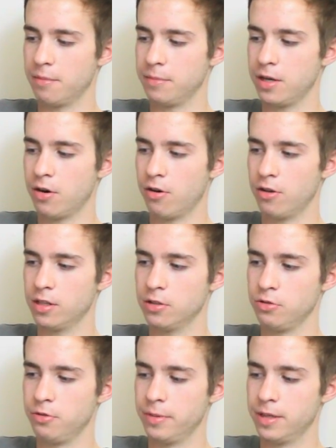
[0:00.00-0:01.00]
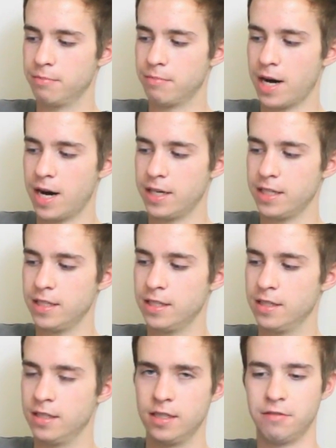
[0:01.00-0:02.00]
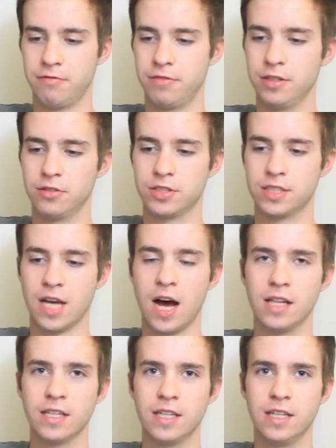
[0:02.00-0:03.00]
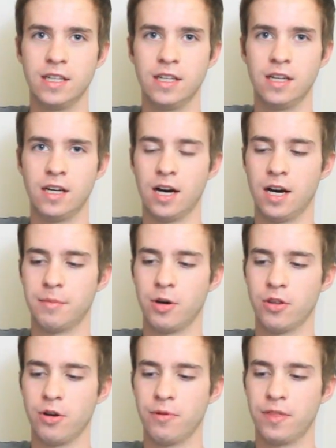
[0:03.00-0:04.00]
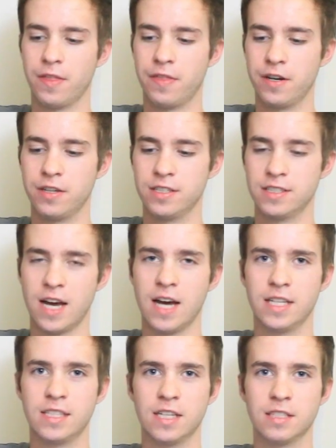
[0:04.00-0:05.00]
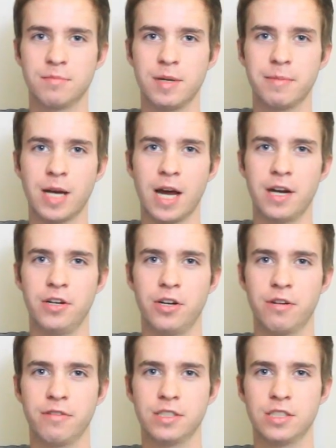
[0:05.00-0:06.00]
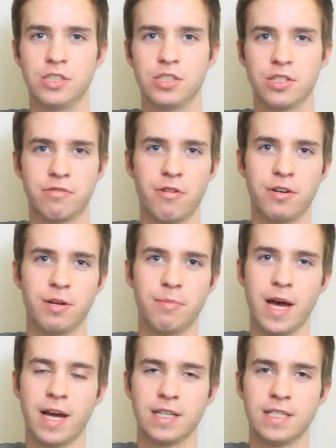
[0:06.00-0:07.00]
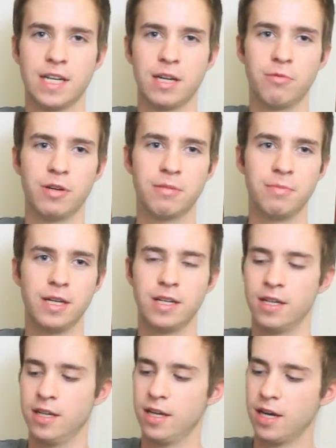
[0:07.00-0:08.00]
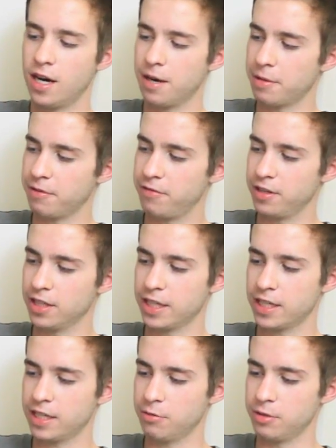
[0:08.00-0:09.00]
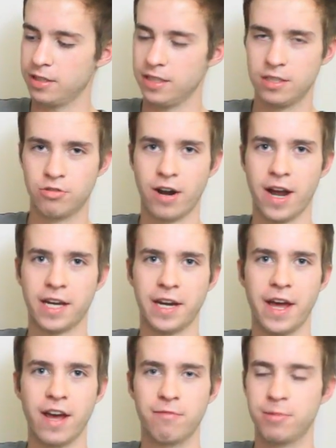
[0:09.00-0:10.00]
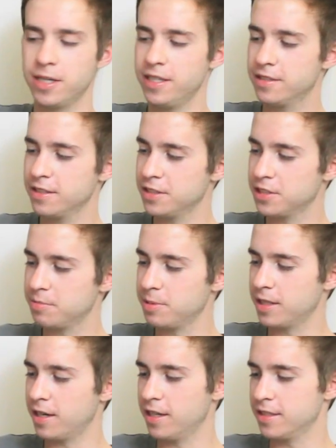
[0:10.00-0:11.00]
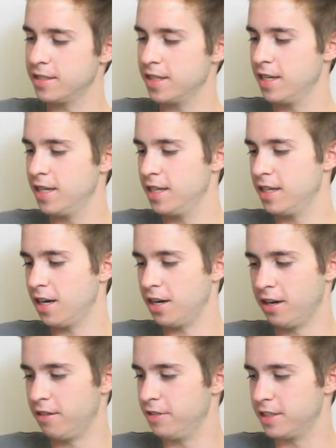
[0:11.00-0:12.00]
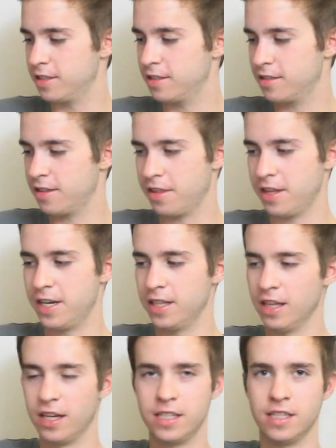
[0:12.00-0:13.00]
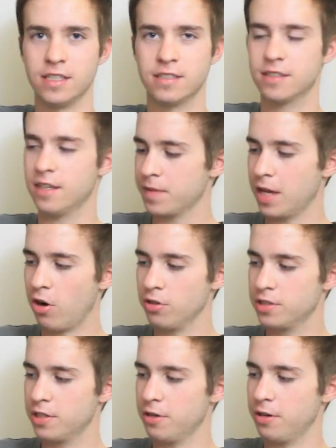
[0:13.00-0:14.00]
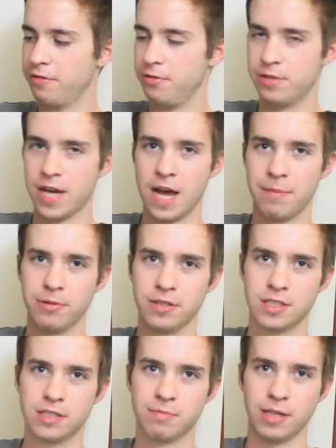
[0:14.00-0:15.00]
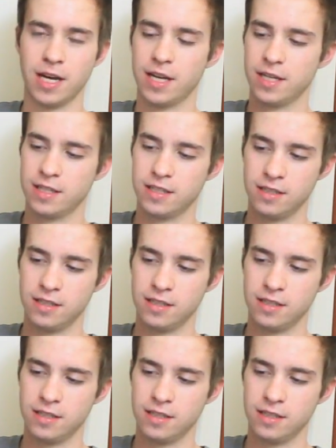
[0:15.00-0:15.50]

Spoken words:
the all aluminum body. It feels solid, although with the thinner design it does make me kind of nervous to just throw it in a bag and take it with me. I feel like it would crack in half pretty easily just because of its thin and lightness. And also, if you tap on the display,